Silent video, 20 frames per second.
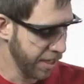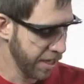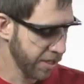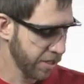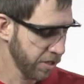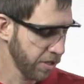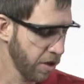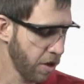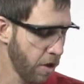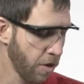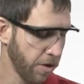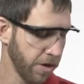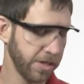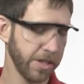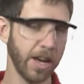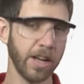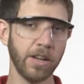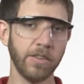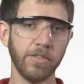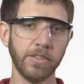initial
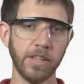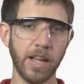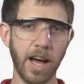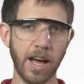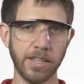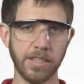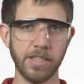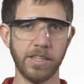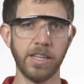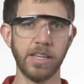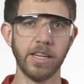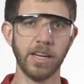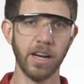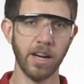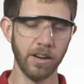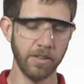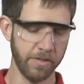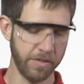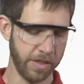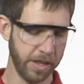horizontal velocity
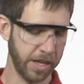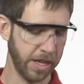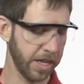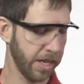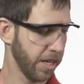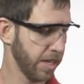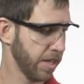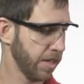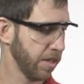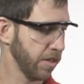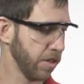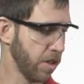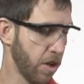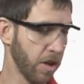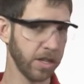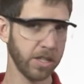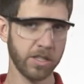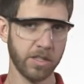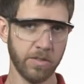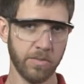of the
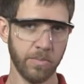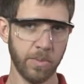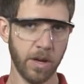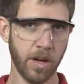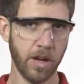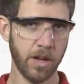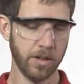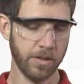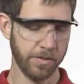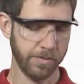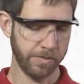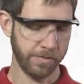launched ball.